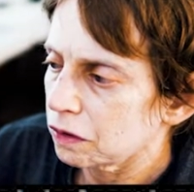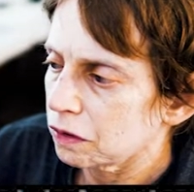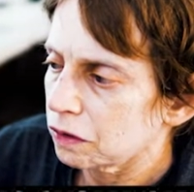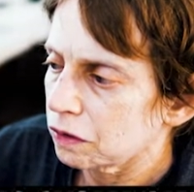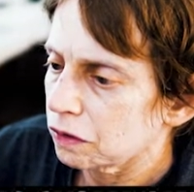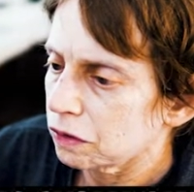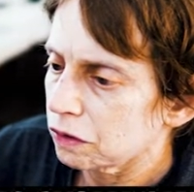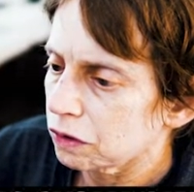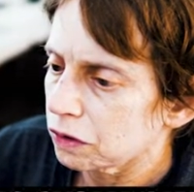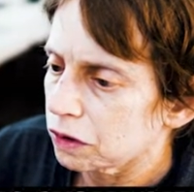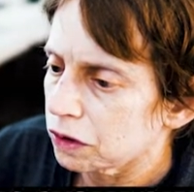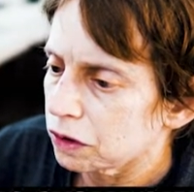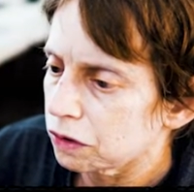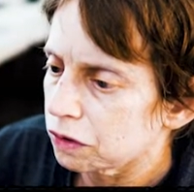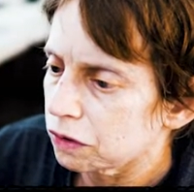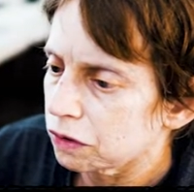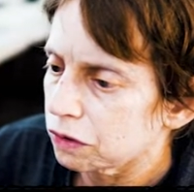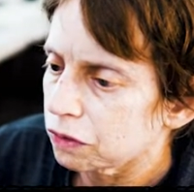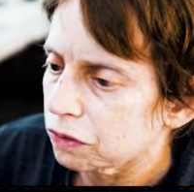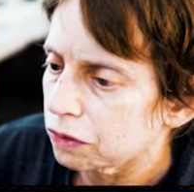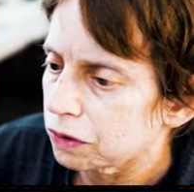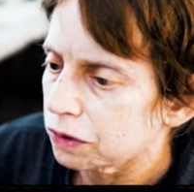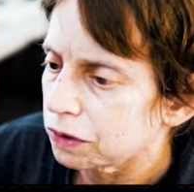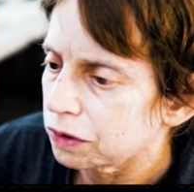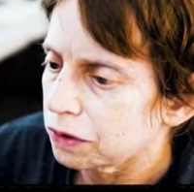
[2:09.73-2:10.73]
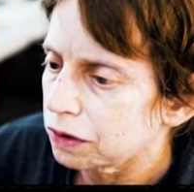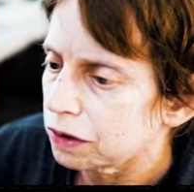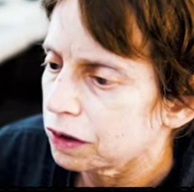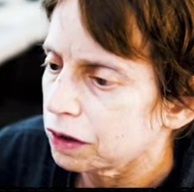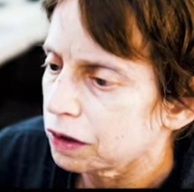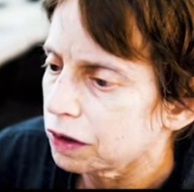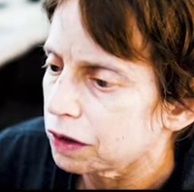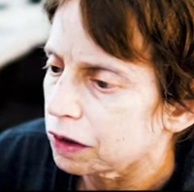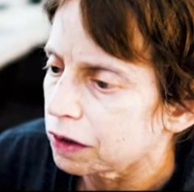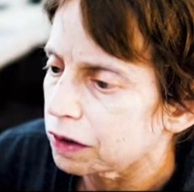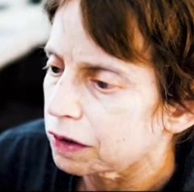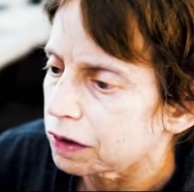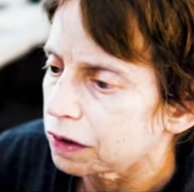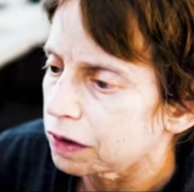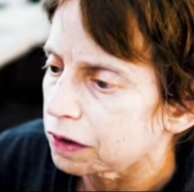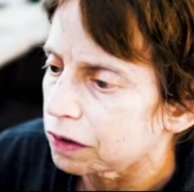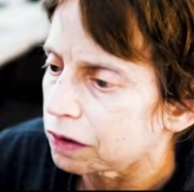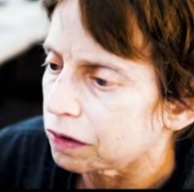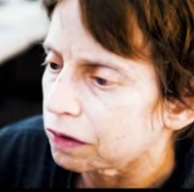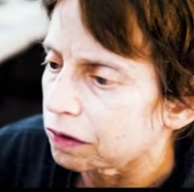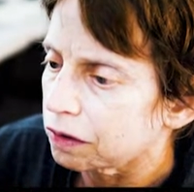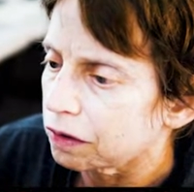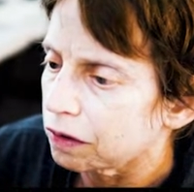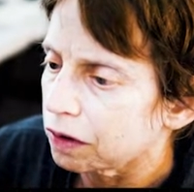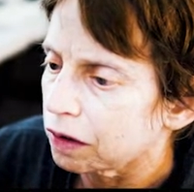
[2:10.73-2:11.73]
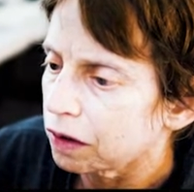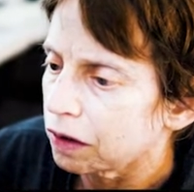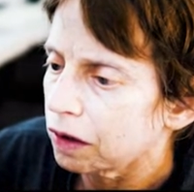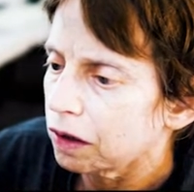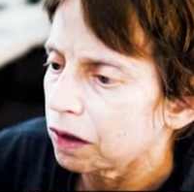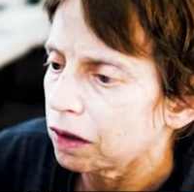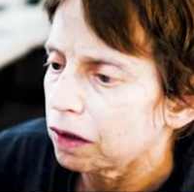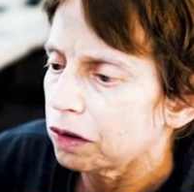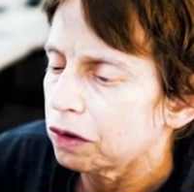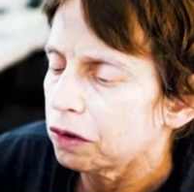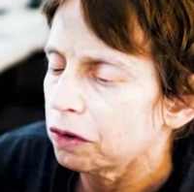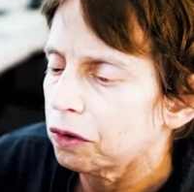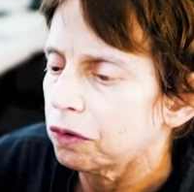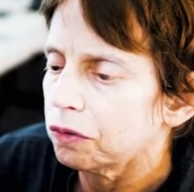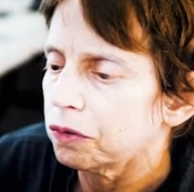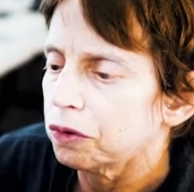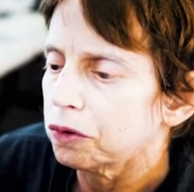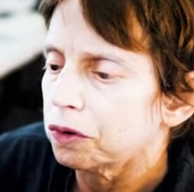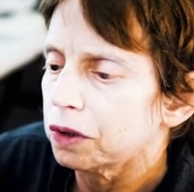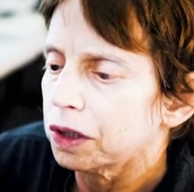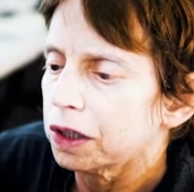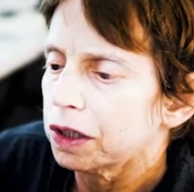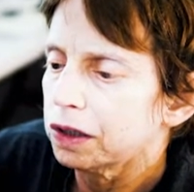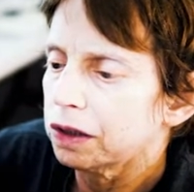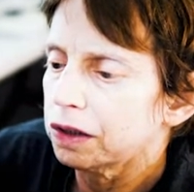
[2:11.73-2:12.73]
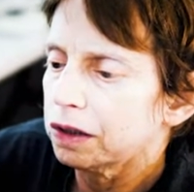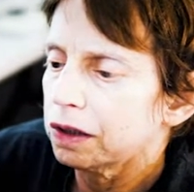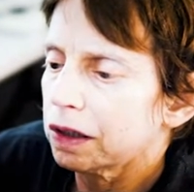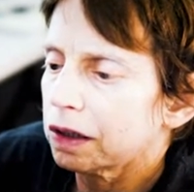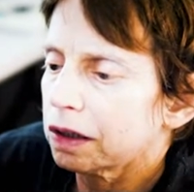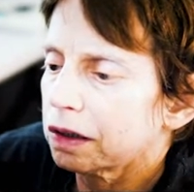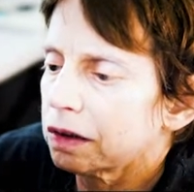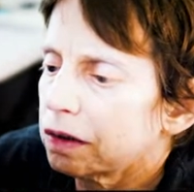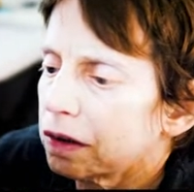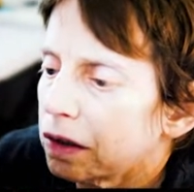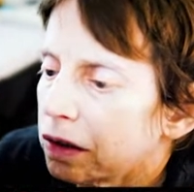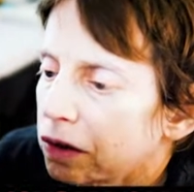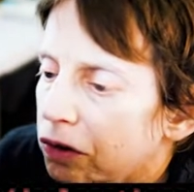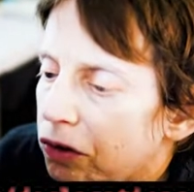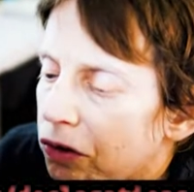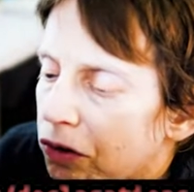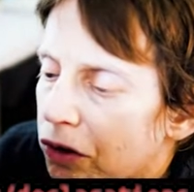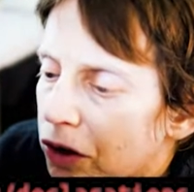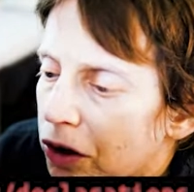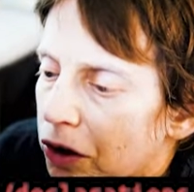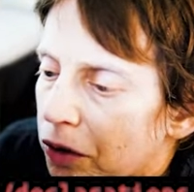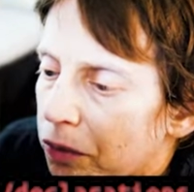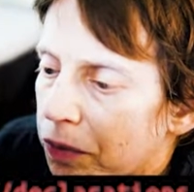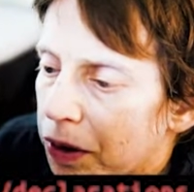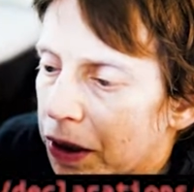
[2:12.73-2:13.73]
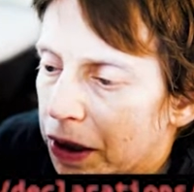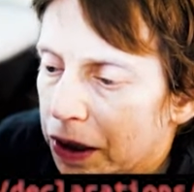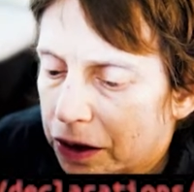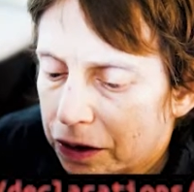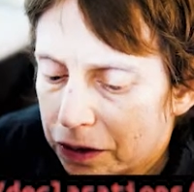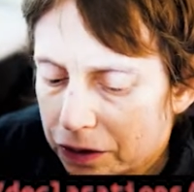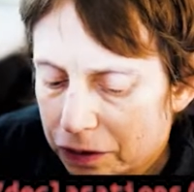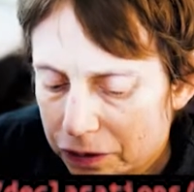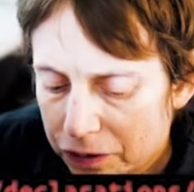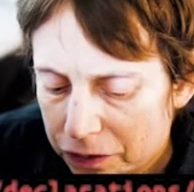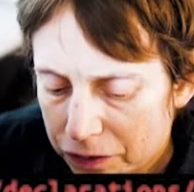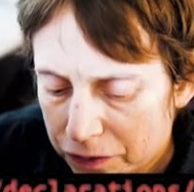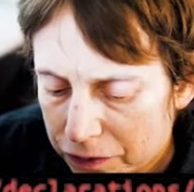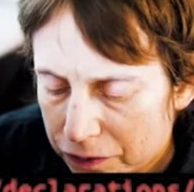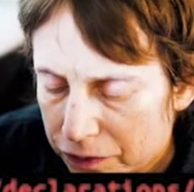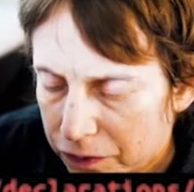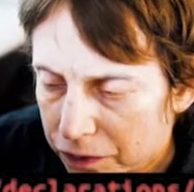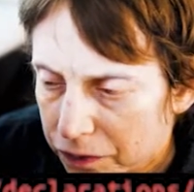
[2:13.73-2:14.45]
you look at source here, I think this is, you have your index HTML,